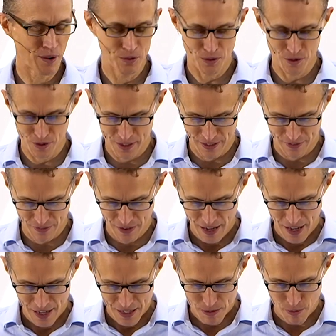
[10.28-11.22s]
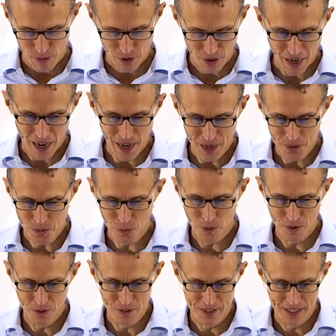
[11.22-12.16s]
elders and some of their kind
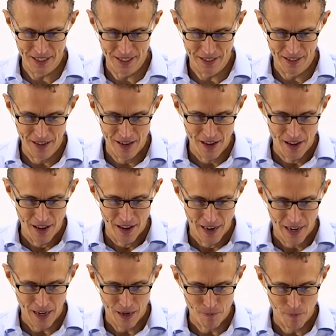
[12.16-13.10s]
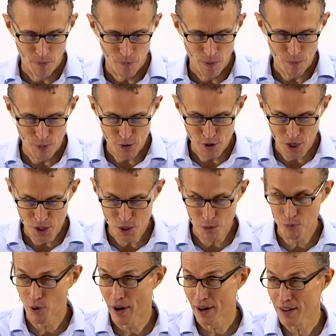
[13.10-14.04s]
words. And um, we appreciate
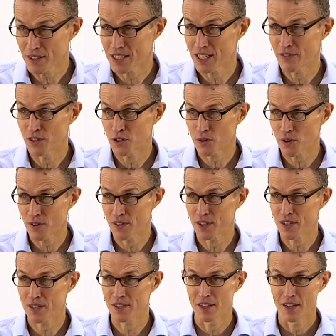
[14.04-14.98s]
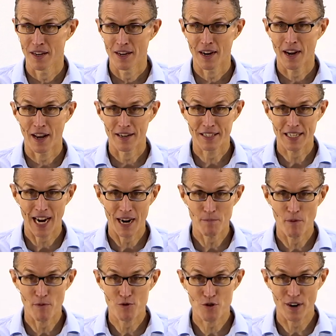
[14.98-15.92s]
your prayers, even during this kind of
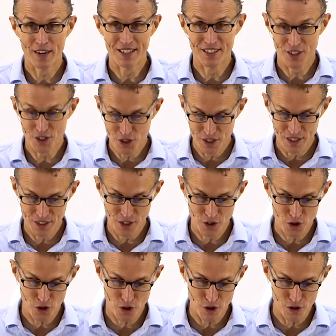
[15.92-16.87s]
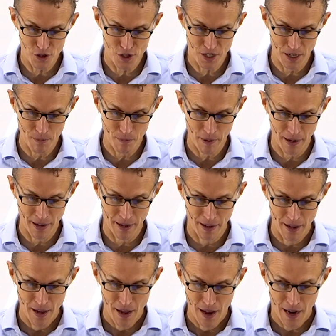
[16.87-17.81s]
time of transition as a church. Uh,
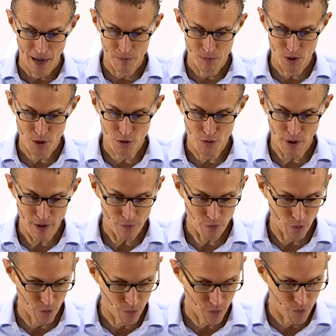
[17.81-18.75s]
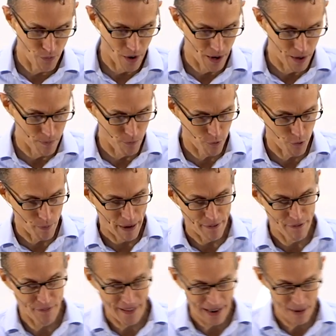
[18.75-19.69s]
my, I'm just grateful um, for
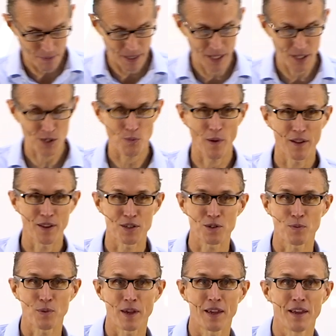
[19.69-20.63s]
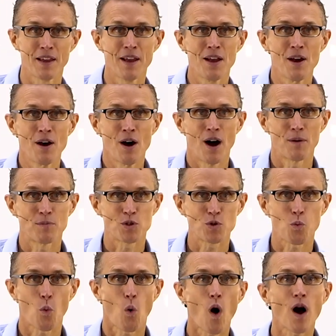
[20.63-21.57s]
my family as well as we um,
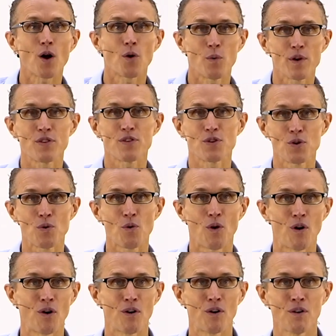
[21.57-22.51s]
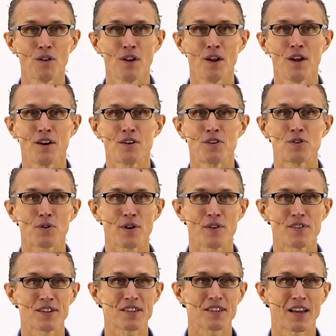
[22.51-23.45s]
just walk with you all
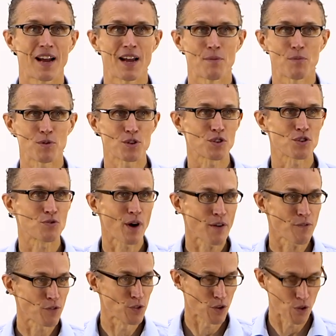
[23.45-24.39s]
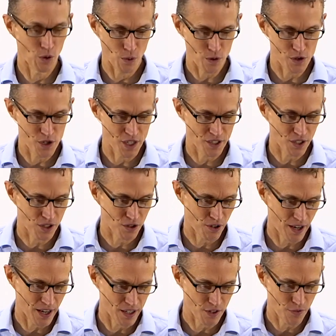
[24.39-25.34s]
during this time. We're just grateful to the Lord Jesus
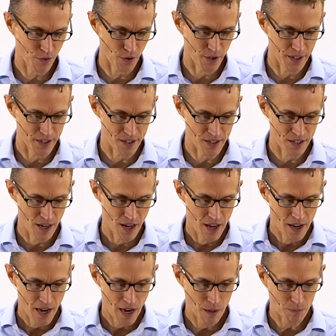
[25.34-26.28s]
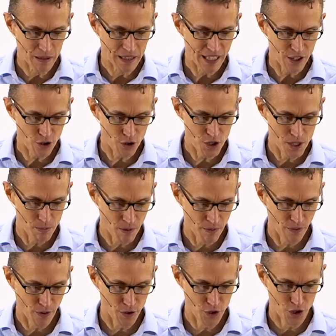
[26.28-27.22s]
Christ for his um, leadership
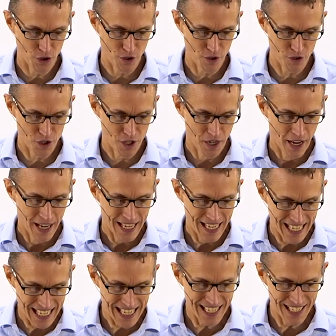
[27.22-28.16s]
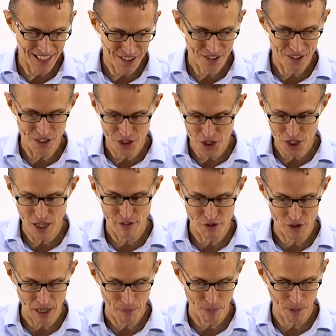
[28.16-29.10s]
of our church. He is the
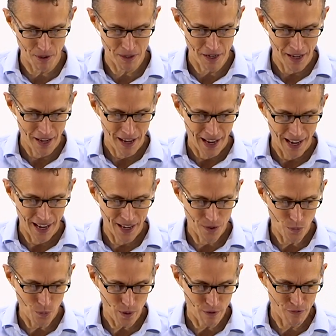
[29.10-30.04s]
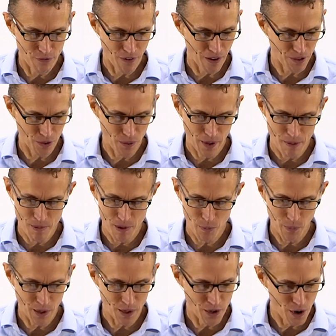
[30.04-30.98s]
chief shepherd, and we follow him,
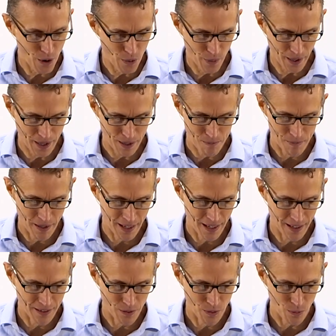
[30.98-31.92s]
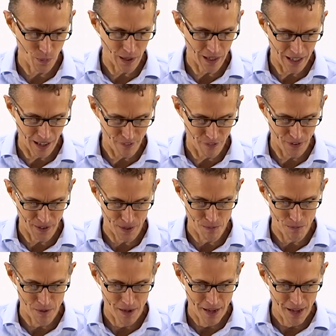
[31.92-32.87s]
and we know him, and we love
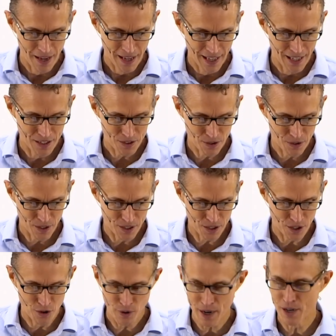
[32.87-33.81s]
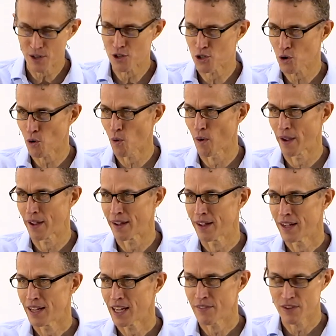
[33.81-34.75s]
him. And so it is a great
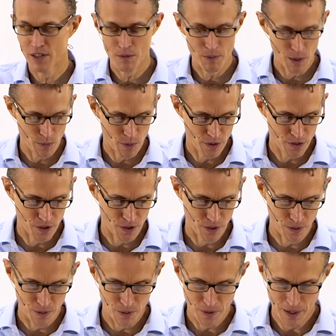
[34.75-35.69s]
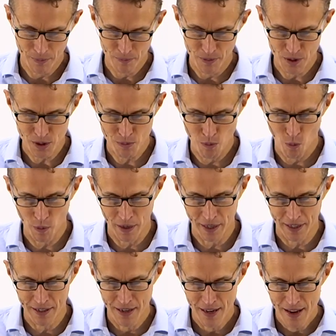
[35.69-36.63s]
joy even to be with you um, this
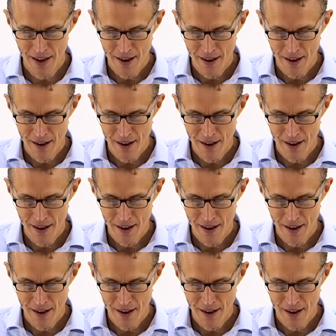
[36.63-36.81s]
morning.